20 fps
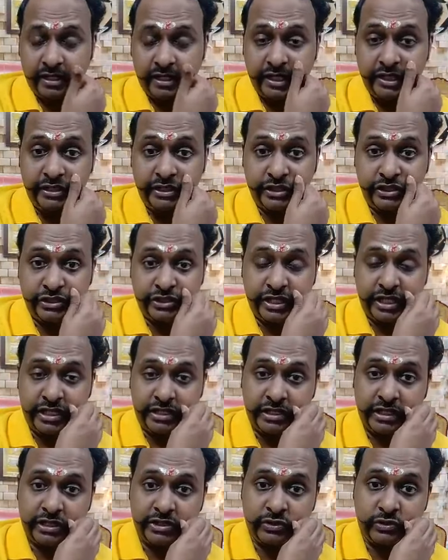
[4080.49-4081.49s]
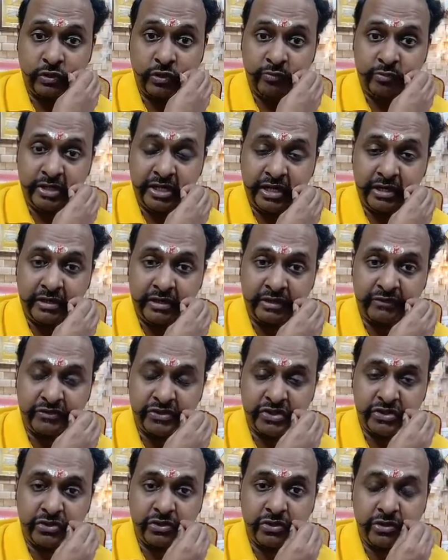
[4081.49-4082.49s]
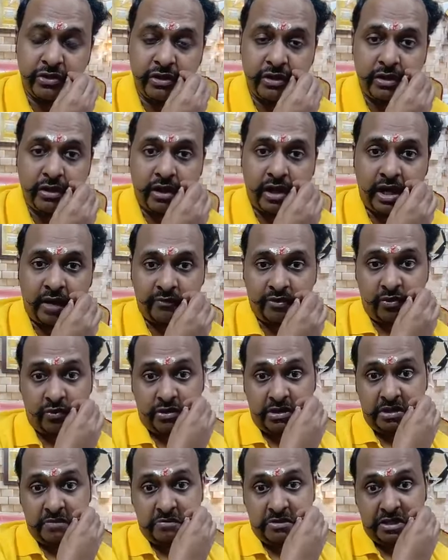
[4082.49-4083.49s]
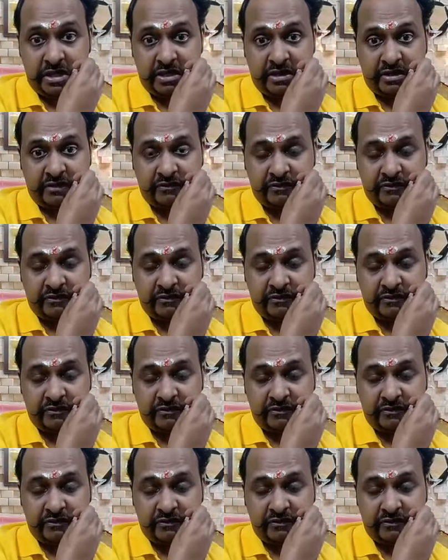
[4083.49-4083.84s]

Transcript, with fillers: In this state, there is no pediatric physio. I am the only pediatric